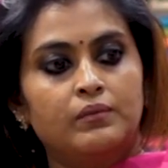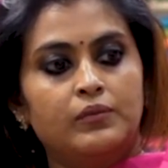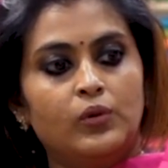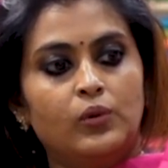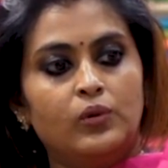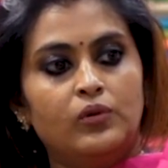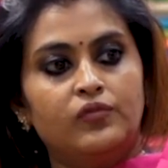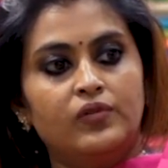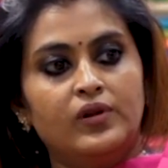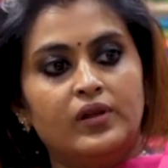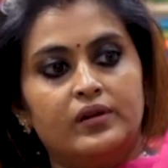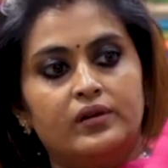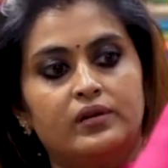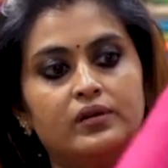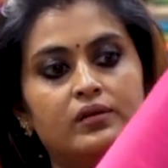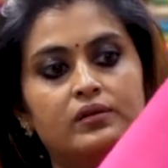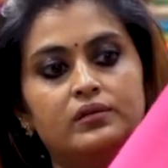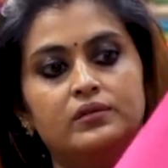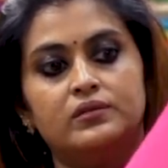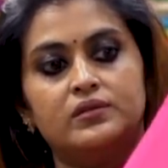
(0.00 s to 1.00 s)
Beautiful arc.
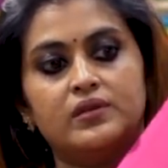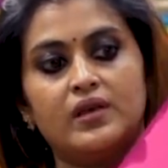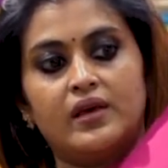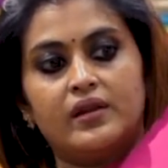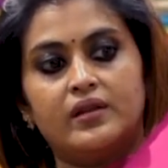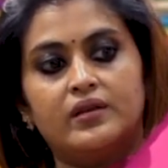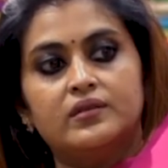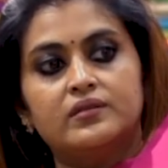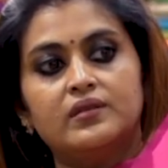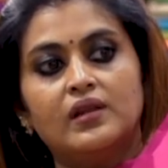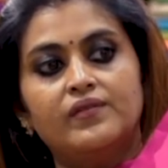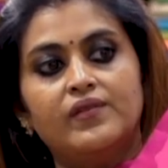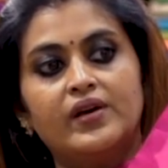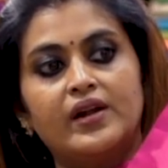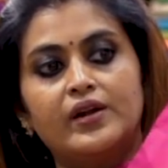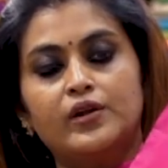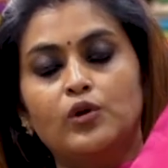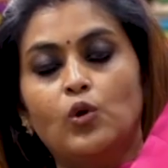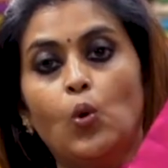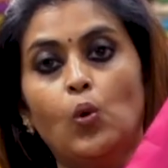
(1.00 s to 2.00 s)
Saree silver
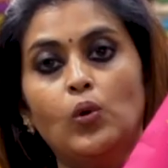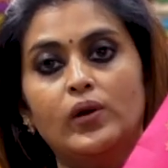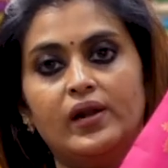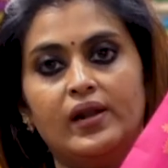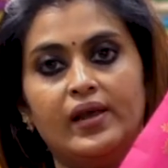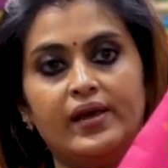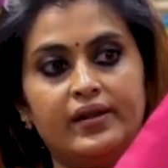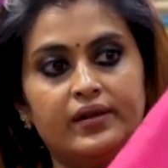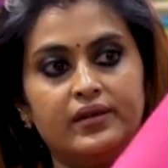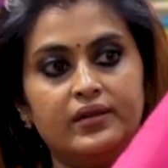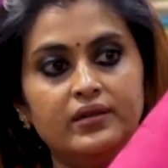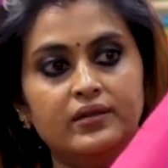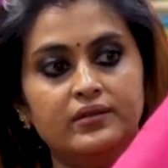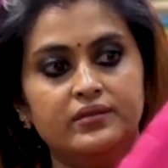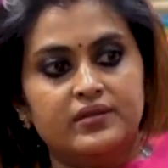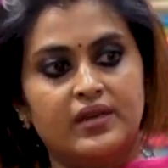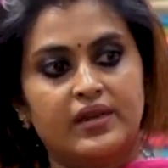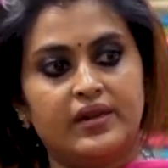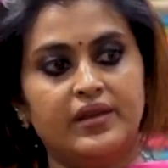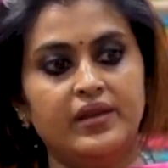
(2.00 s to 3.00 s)
and gold la irukku
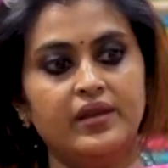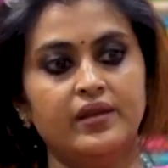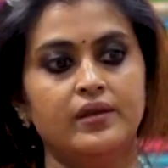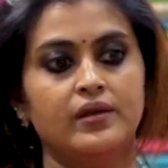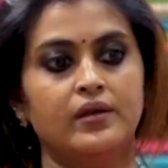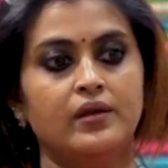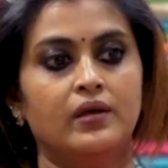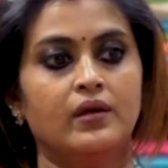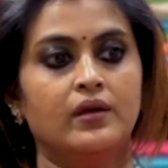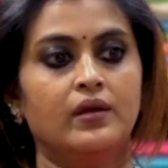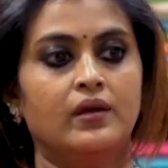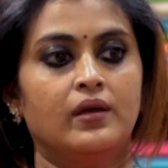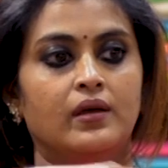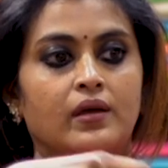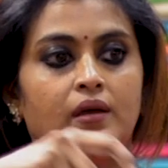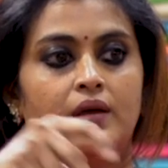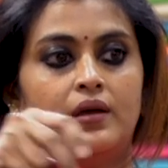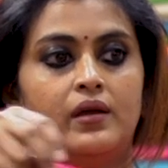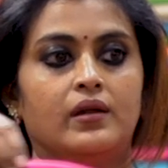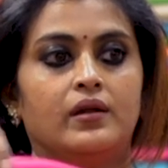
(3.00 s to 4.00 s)
saree,
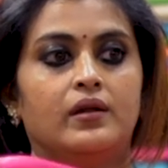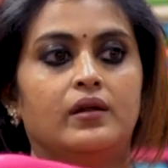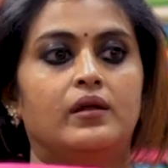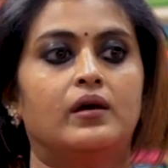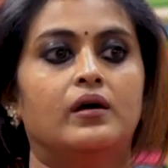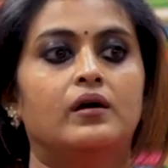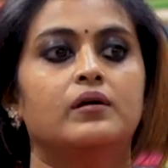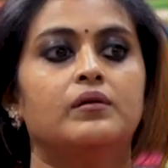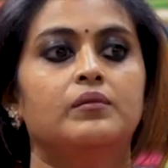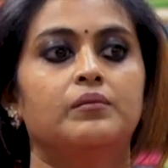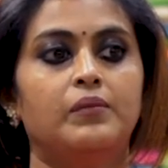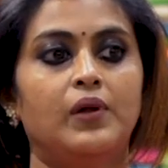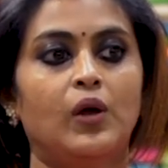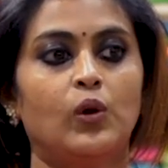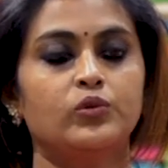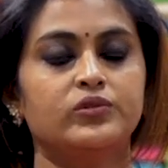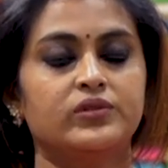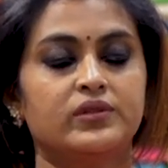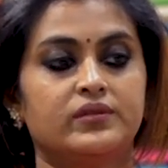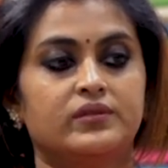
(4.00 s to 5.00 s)
and uh,
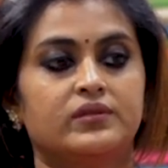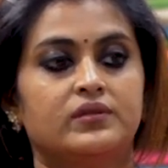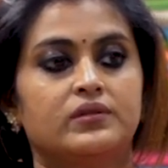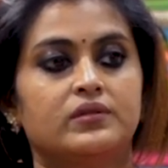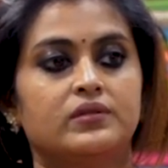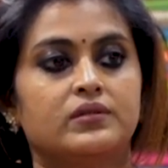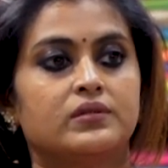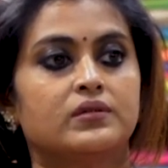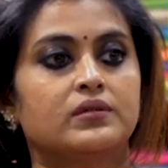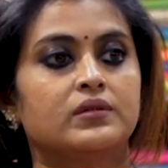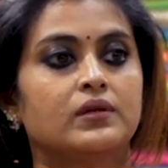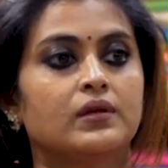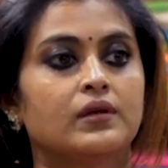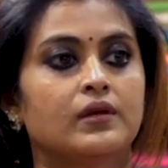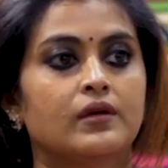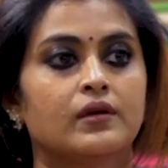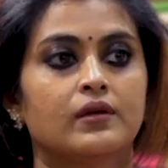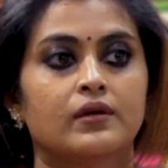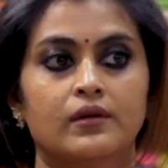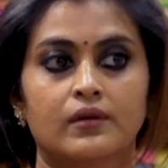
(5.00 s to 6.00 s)
blouse is this.
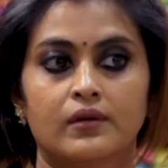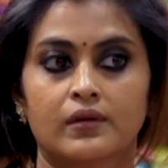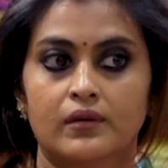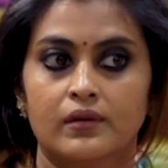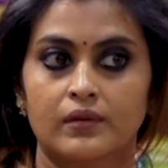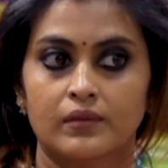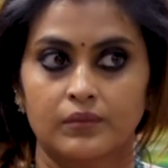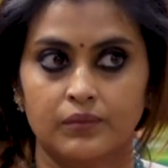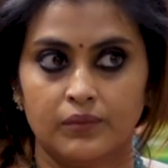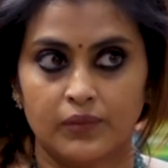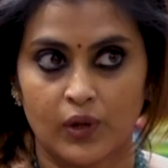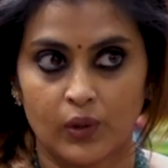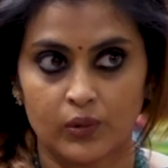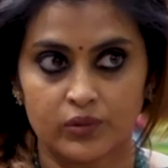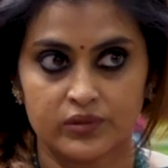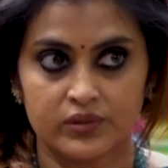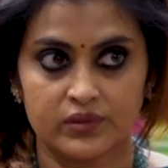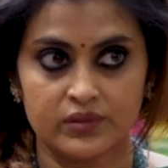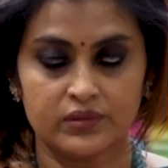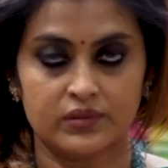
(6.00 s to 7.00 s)

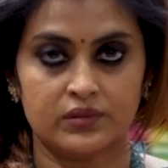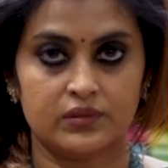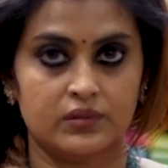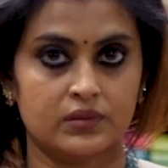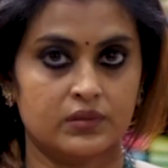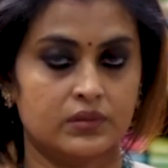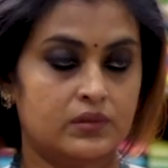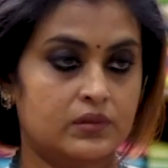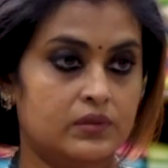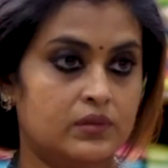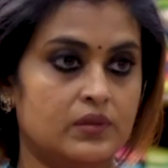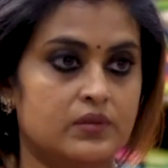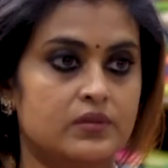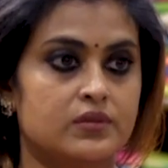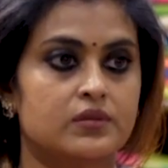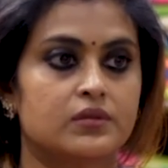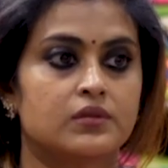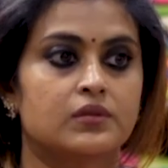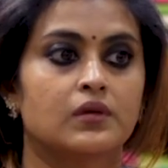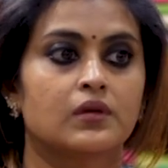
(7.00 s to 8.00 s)
Blouse is
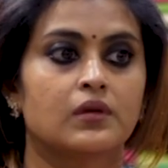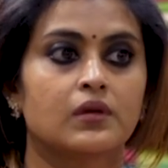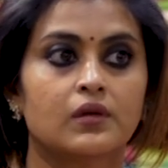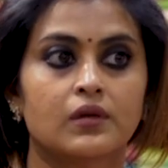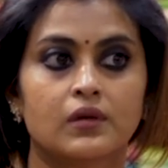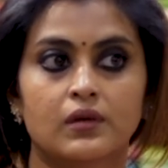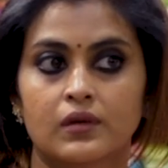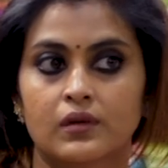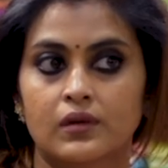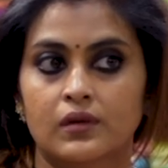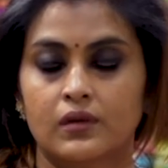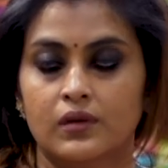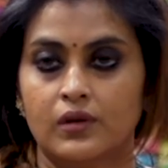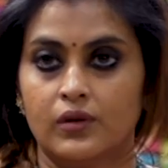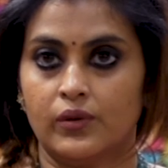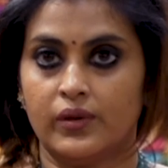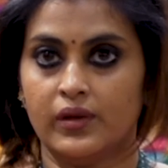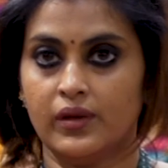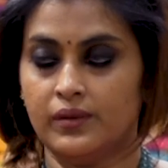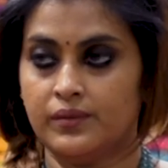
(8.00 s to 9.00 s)
this.
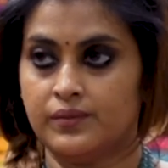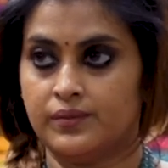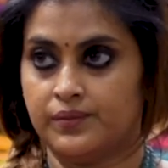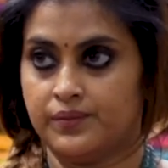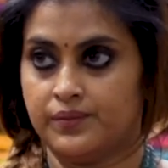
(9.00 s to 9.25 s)
Okay.